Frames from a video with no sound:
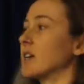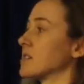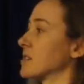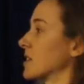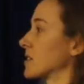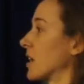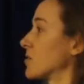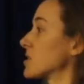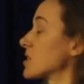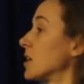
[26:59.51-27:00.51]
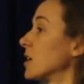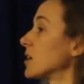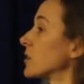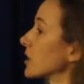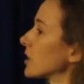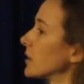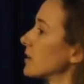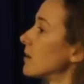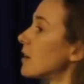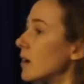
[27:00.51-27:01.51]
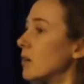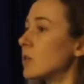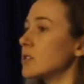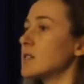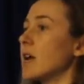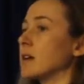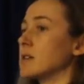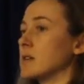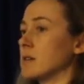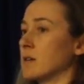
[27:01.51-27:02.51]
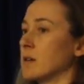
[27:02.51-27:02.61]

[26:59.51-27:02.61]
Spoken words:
less than 6 hours, they're going, what's next?